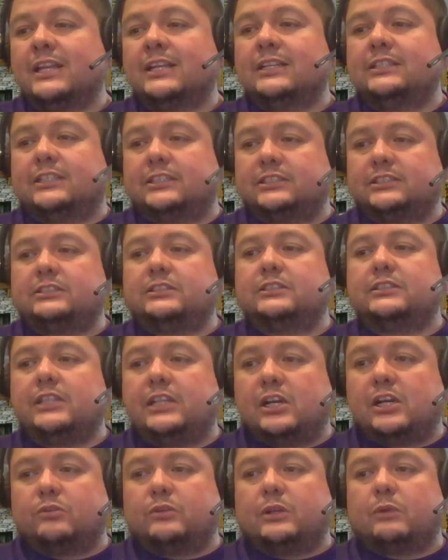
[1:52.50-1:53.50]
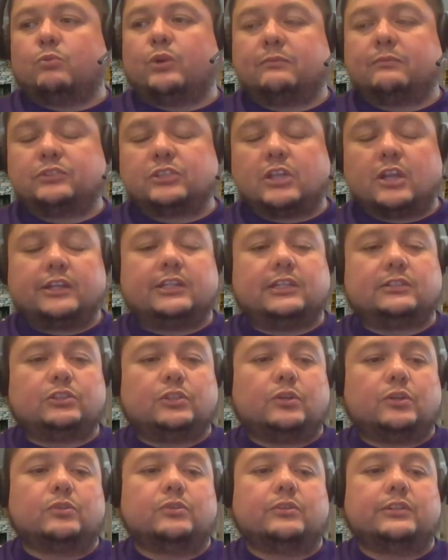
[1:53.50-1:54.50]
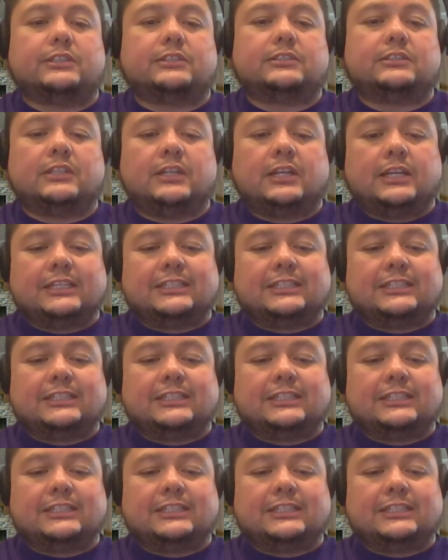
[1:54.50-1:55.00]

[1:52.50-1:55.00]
and what I'm talking through is